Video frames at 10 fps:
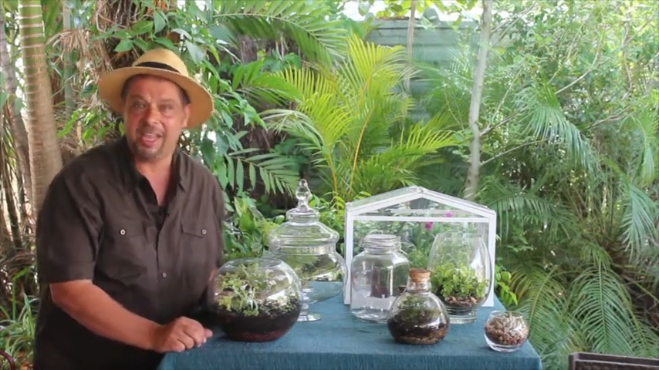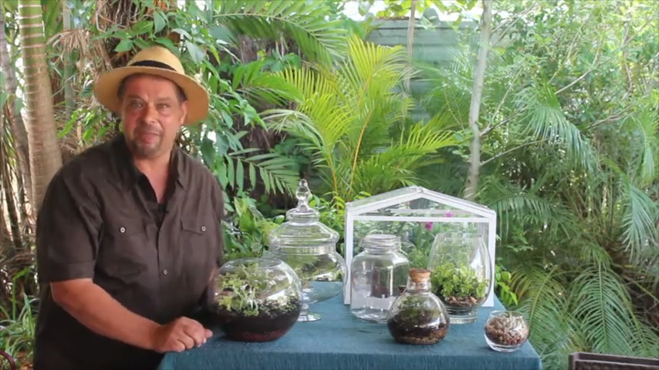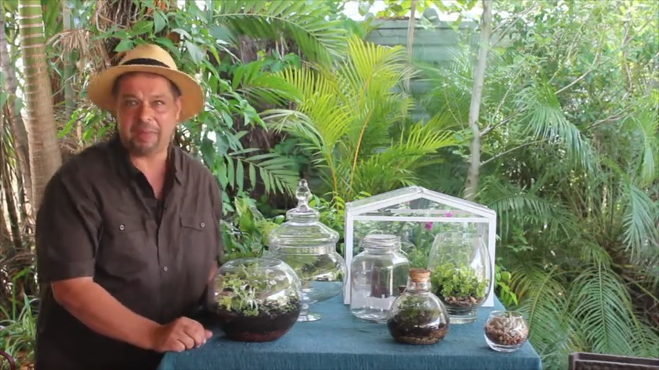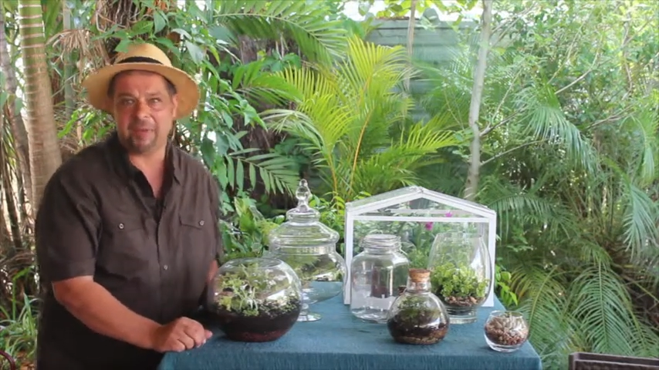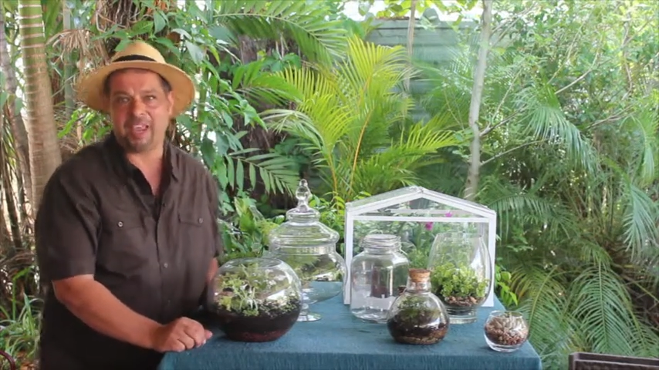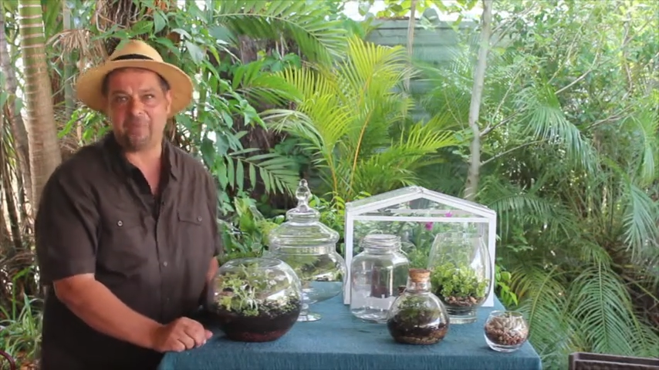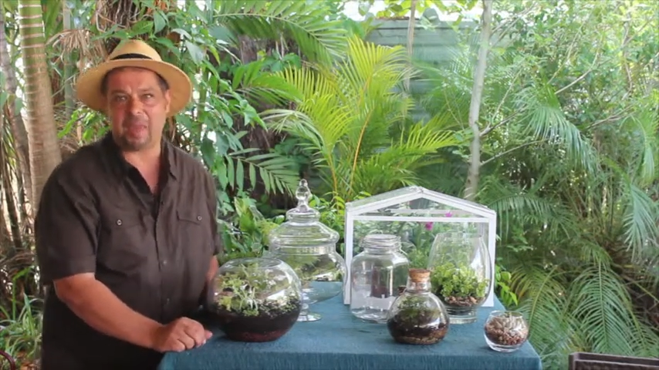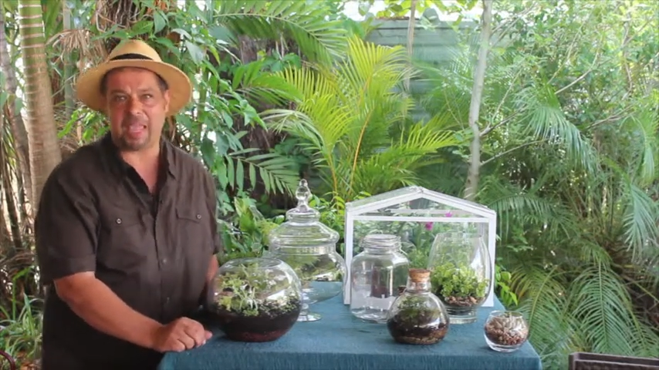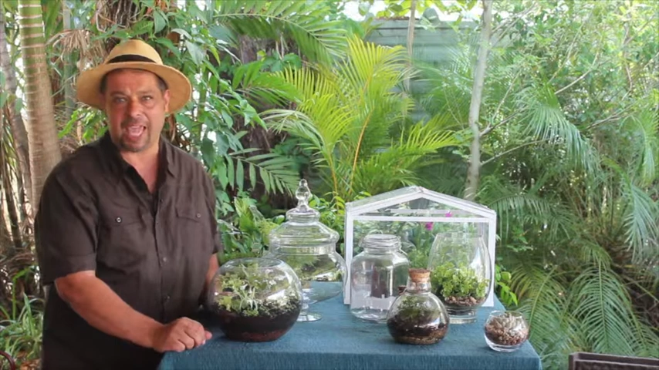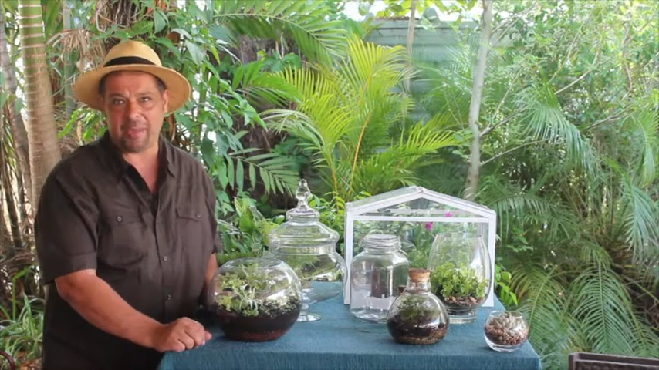people have
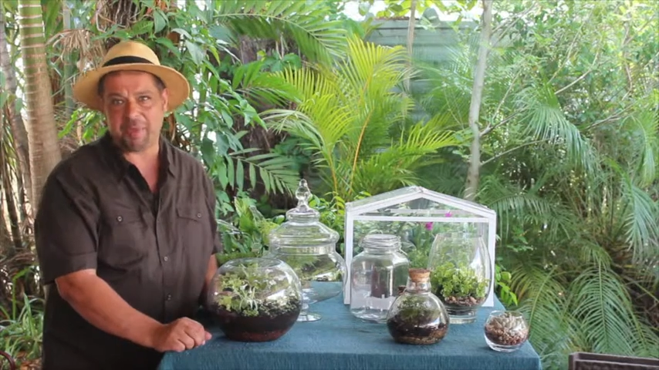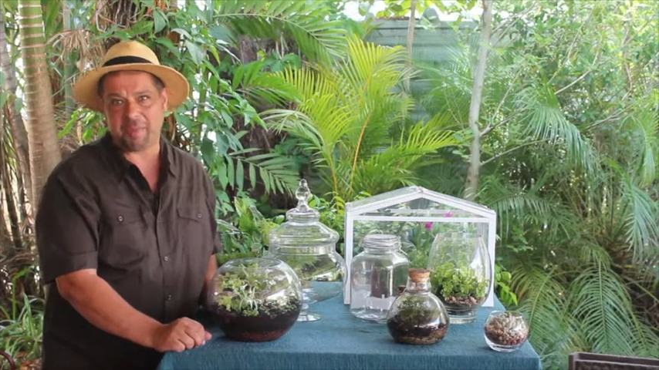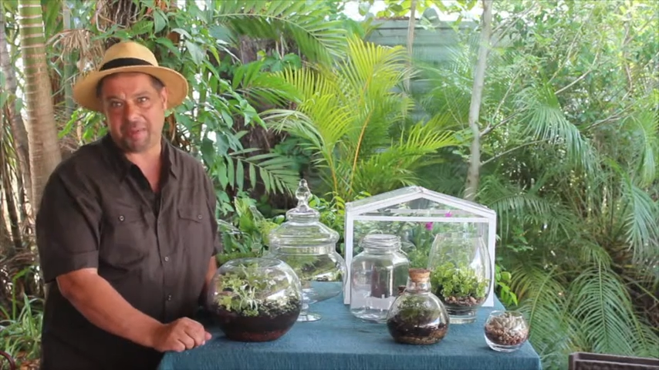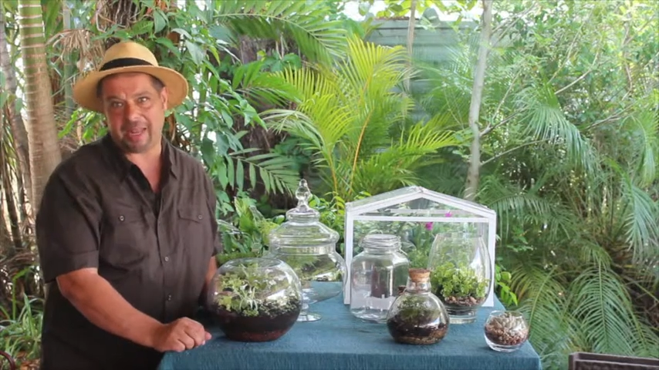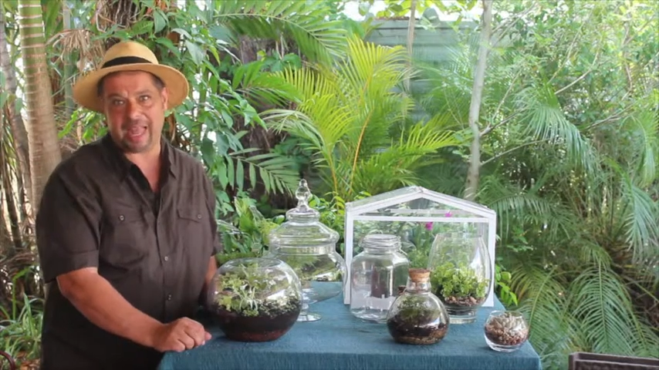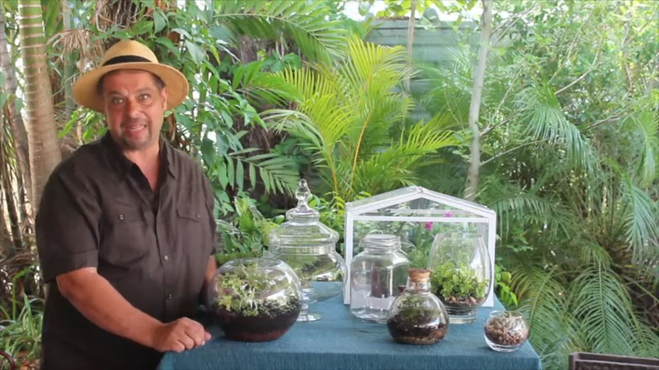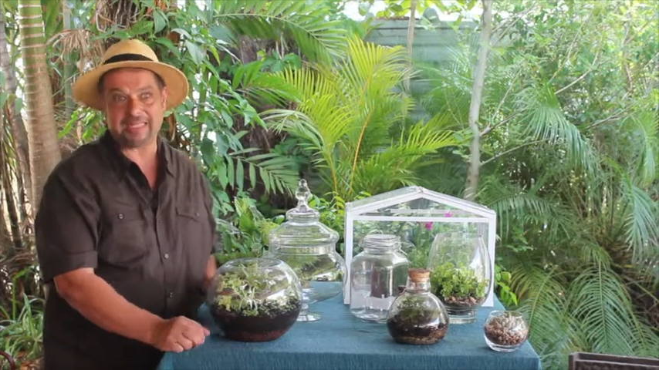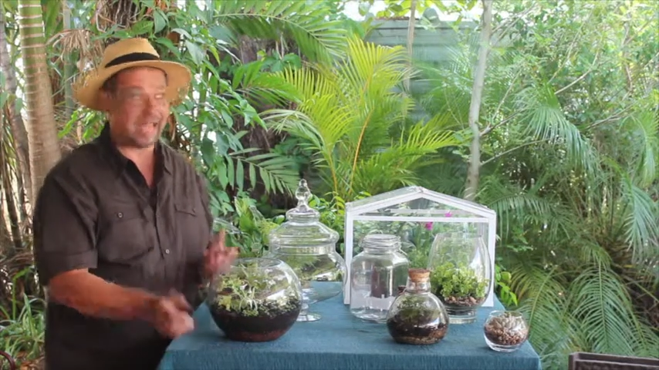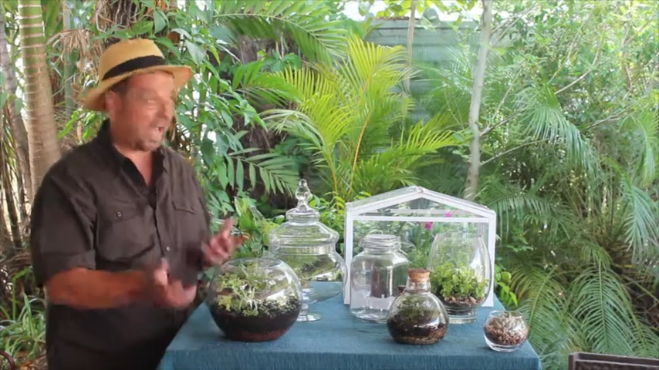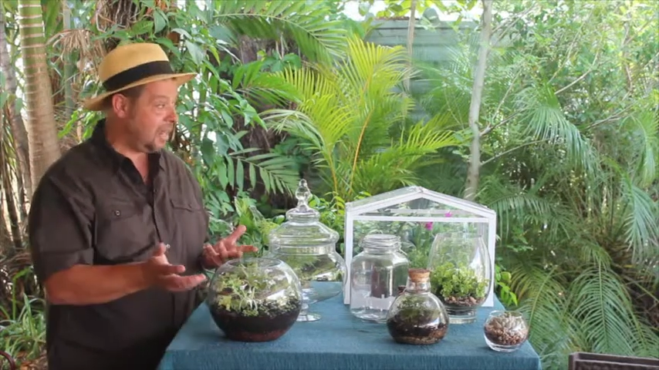been keeping
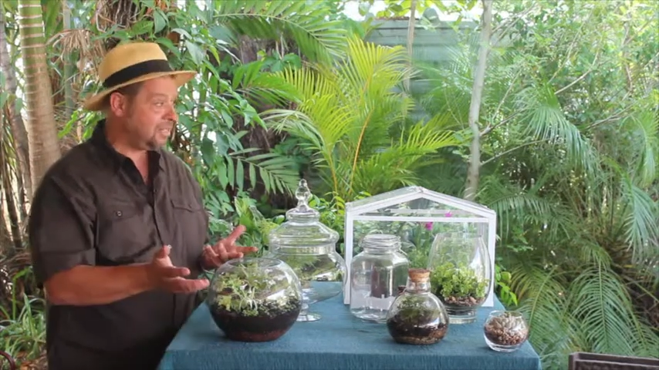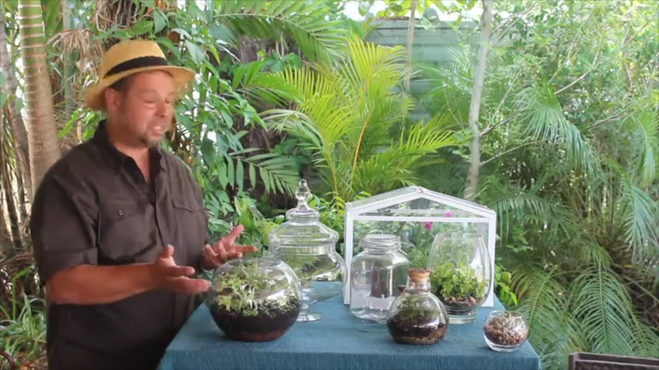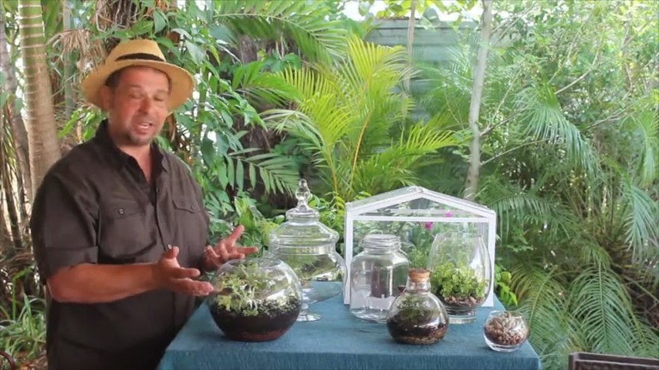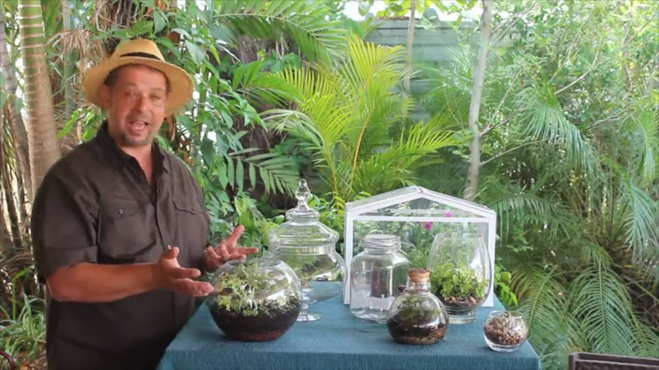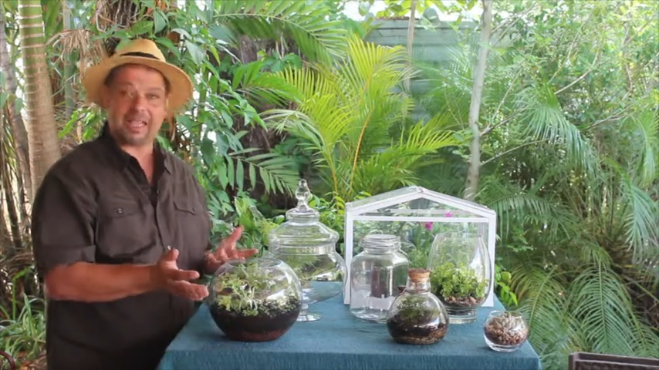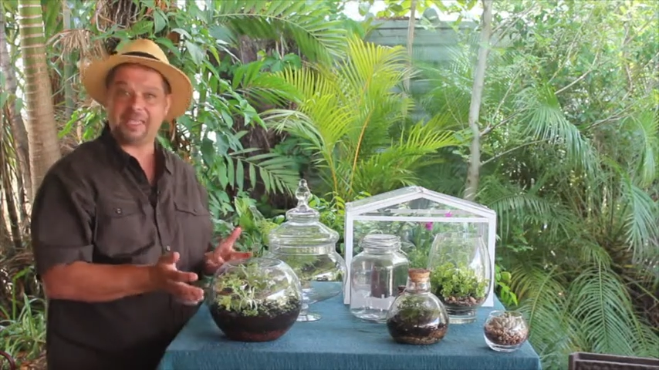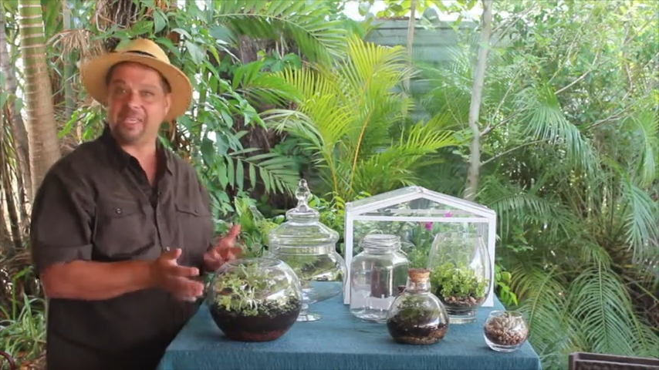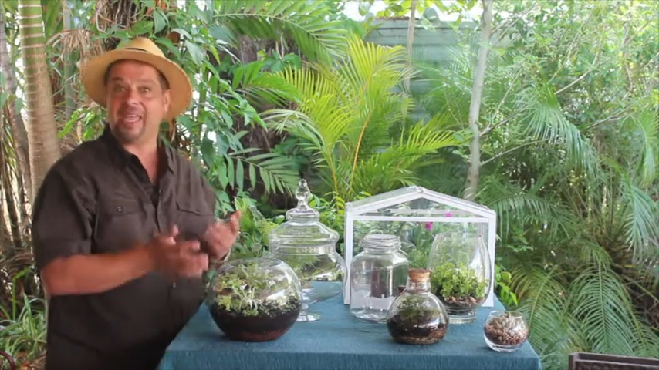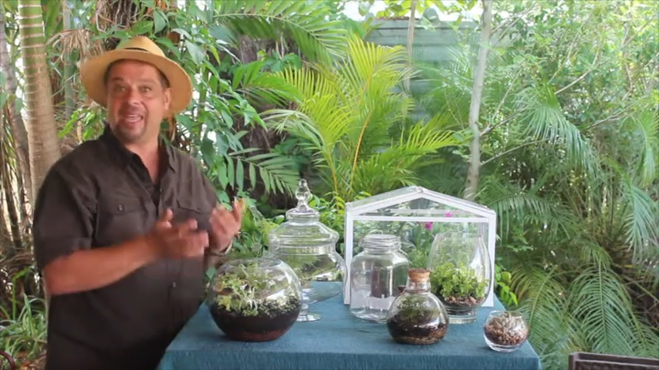plants under glass